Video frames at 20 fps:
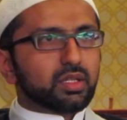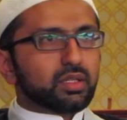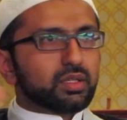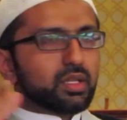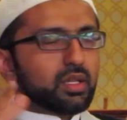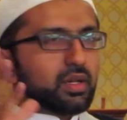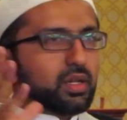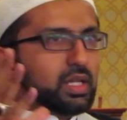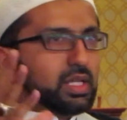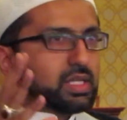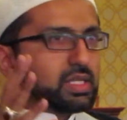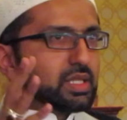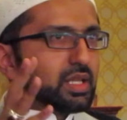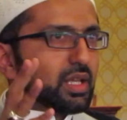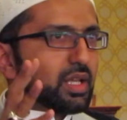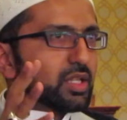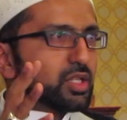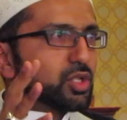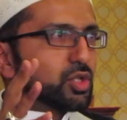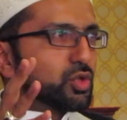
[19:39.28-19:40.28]
There
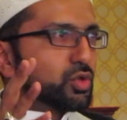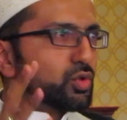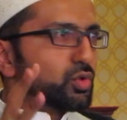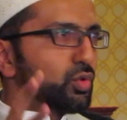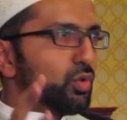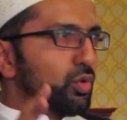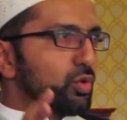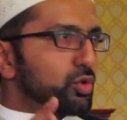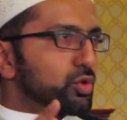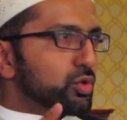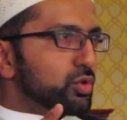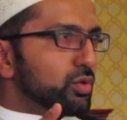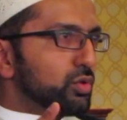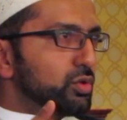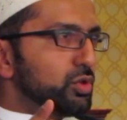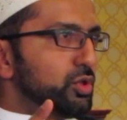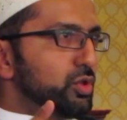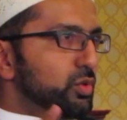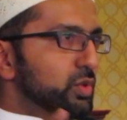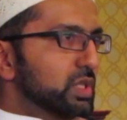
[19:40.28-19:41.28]
is a social
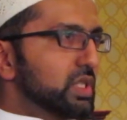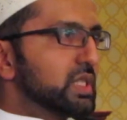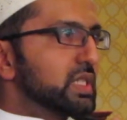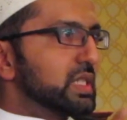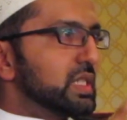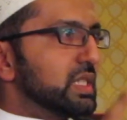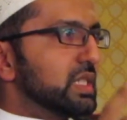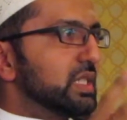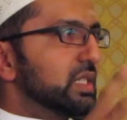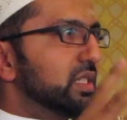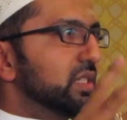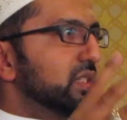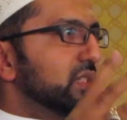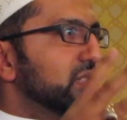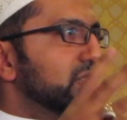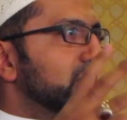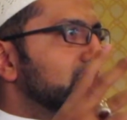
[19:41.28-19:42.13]
unity.